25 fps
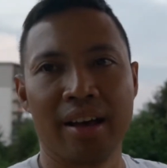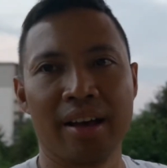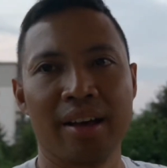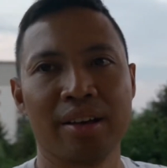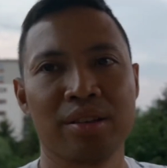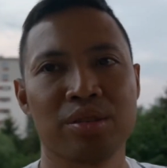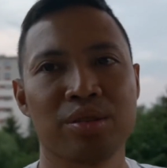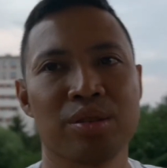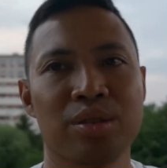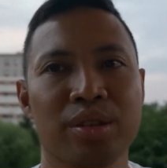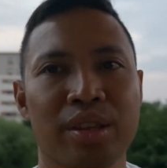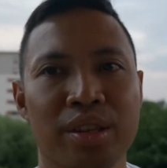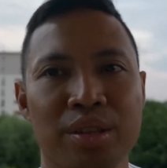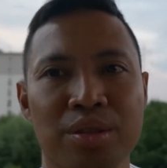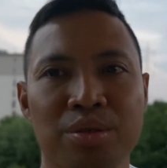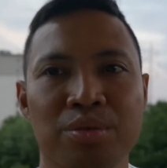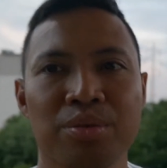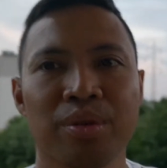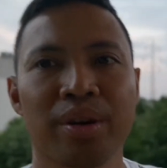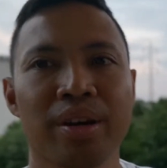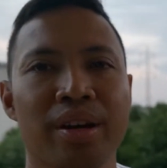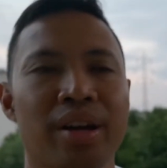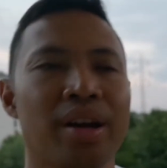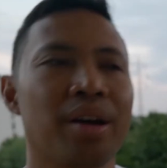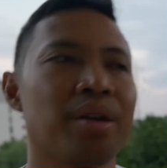So that's
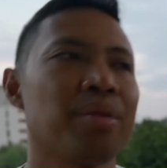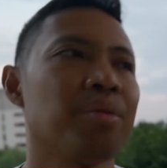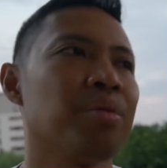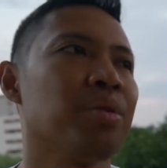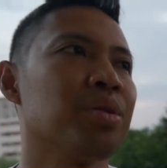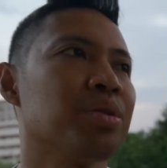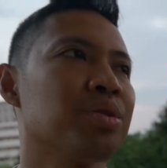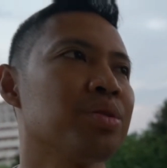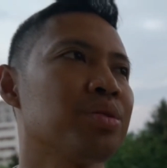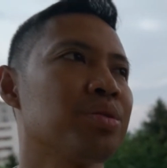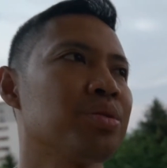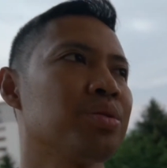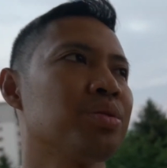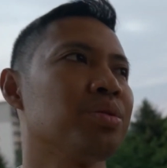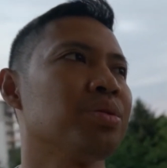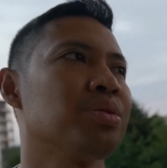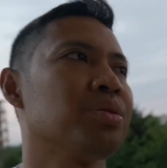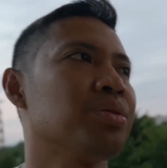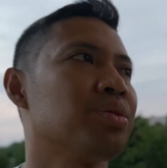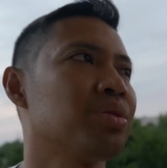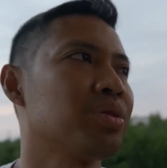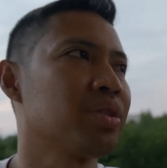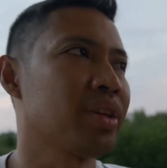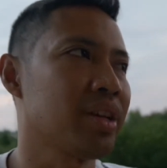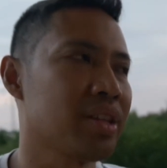why I want
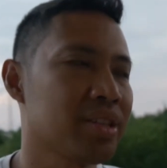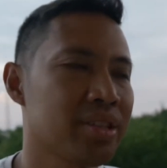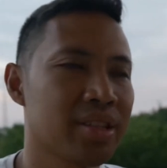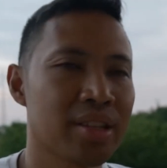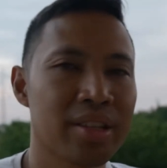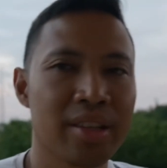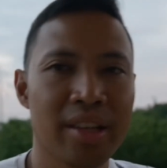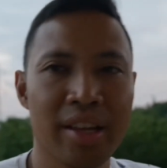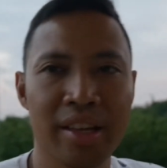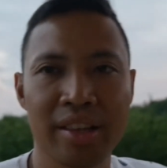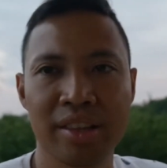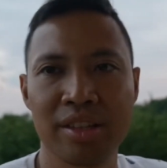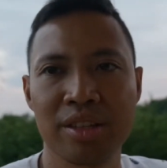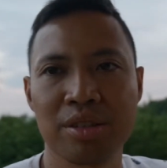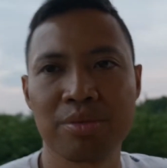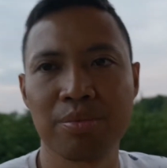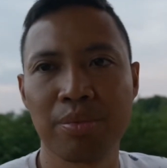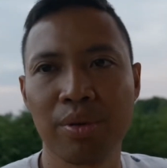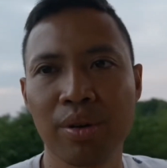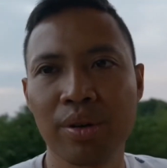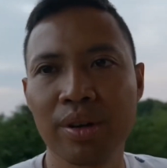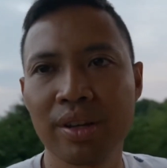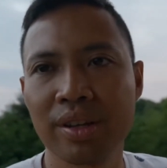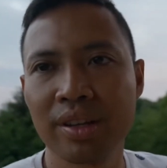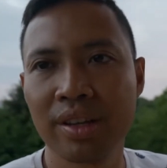to test it at this
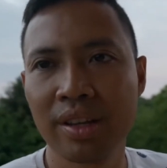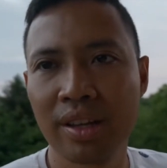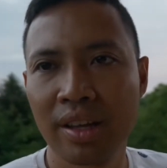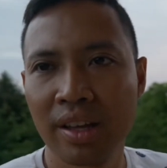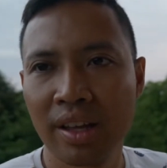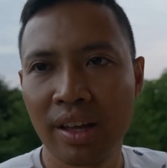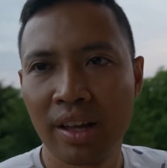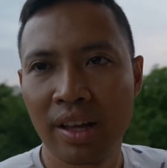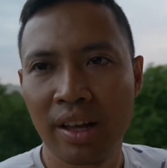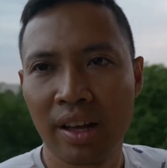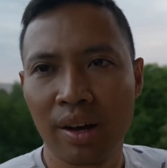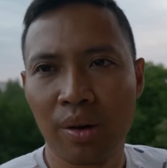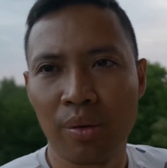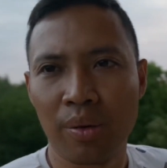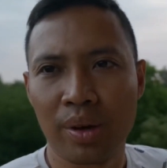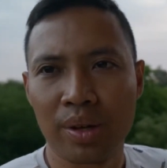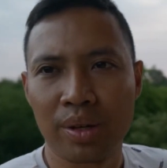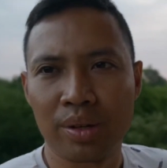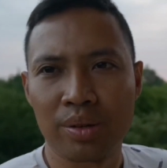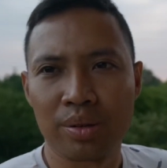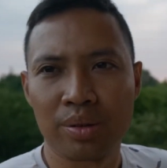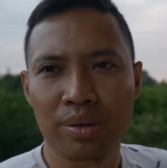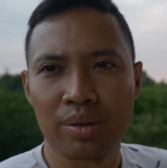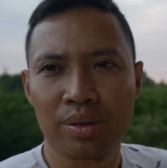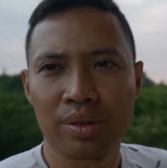point. What
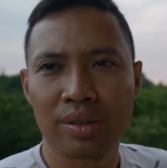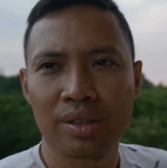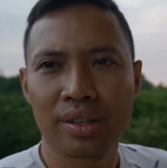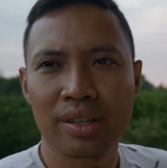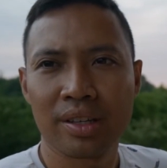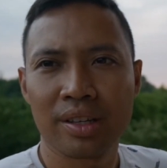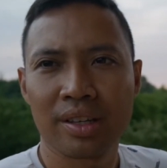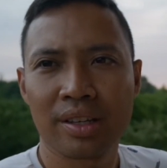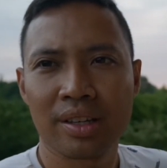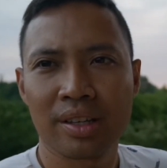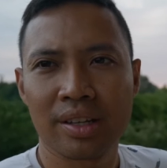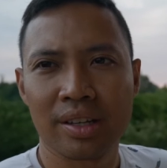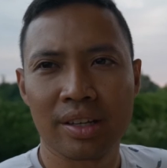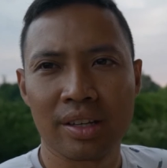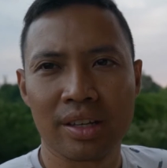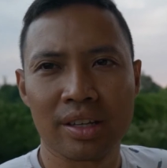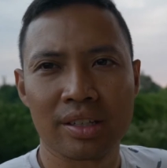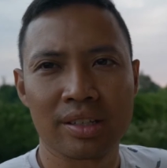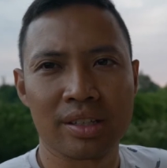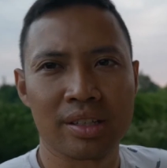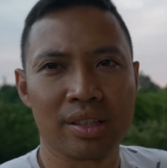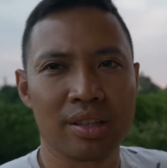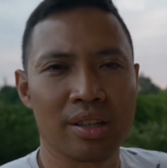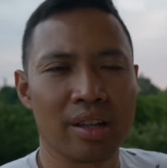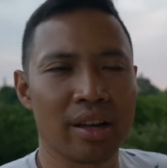do you think? Is
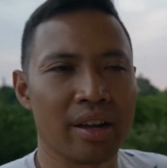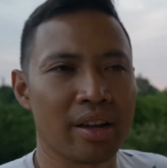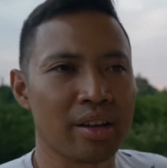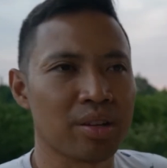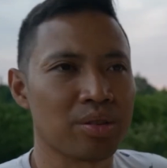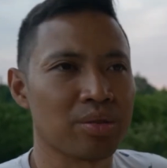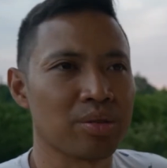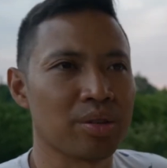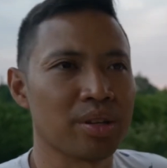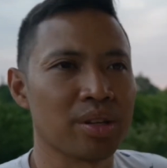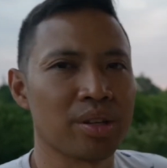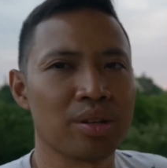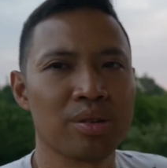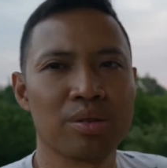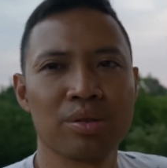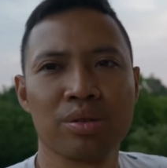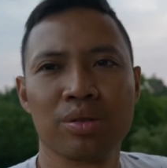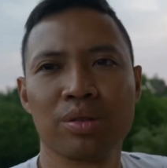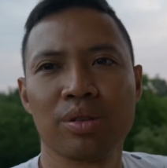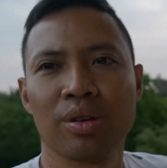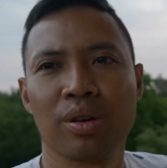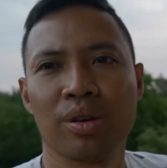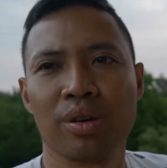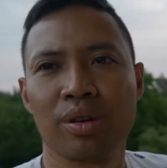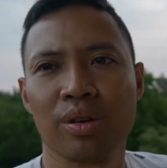it actually
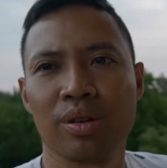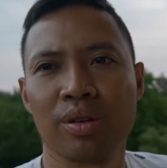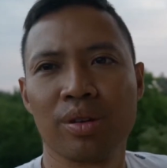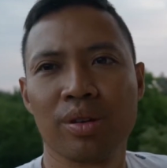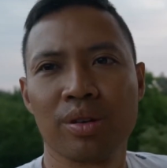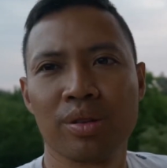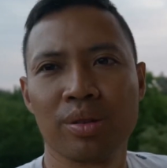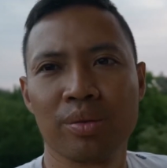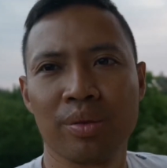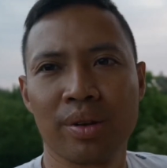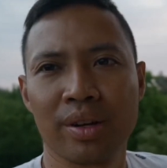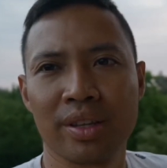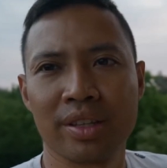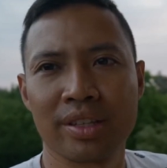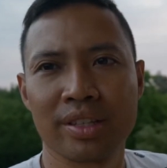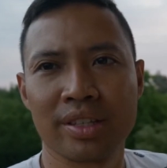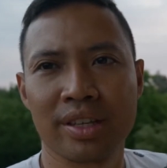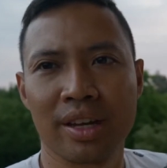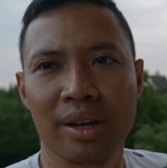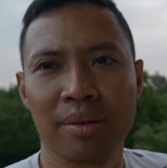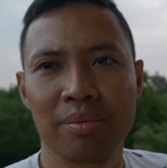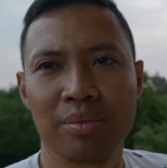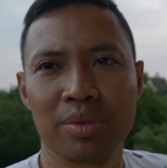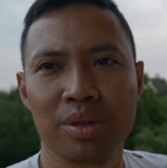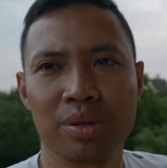good or not when it's
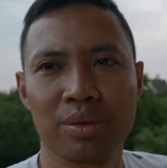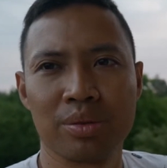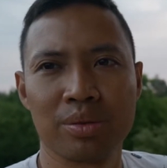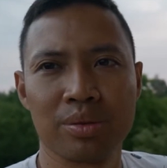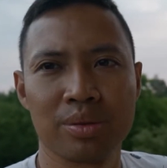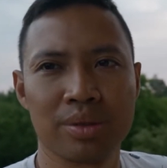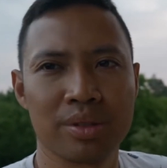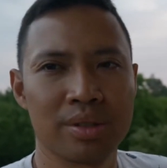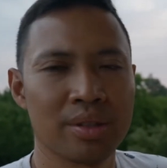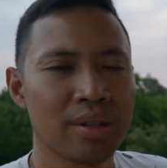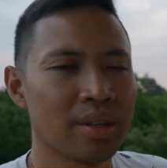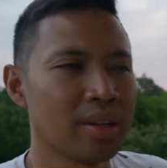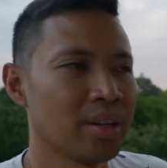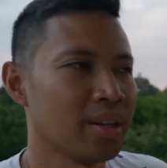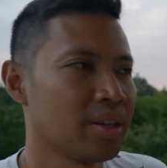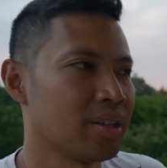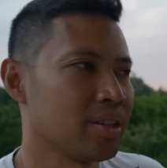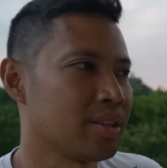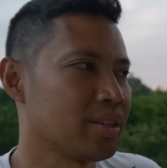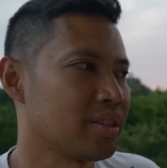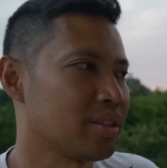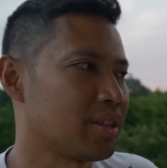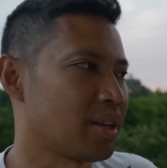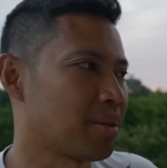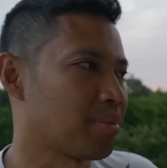come to
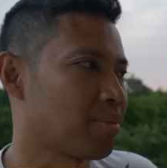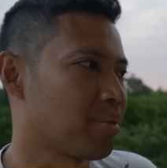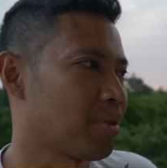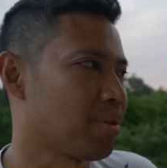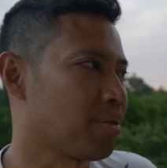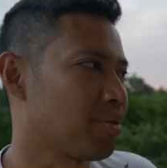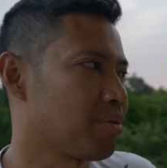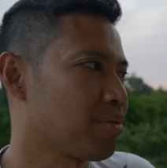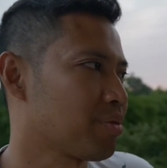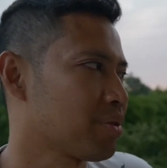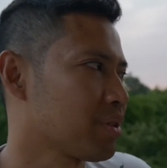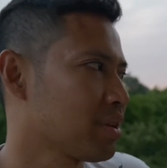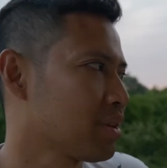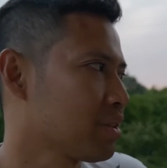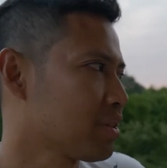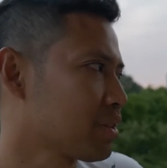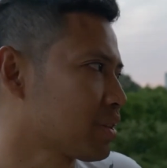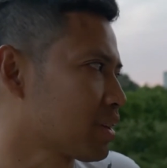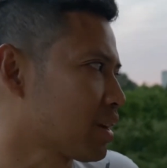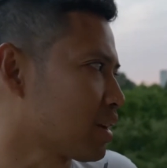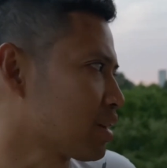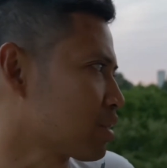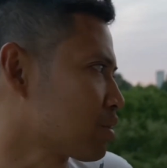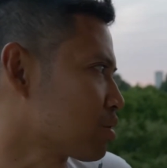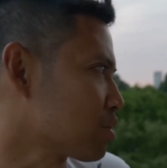depth of field?
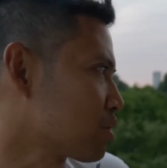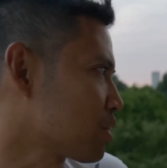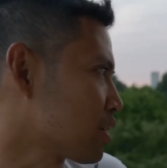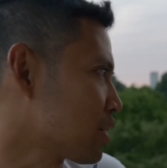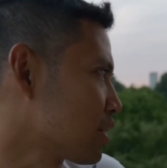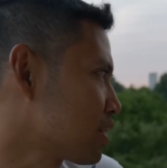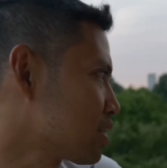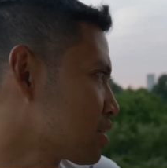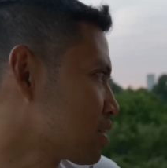Can you really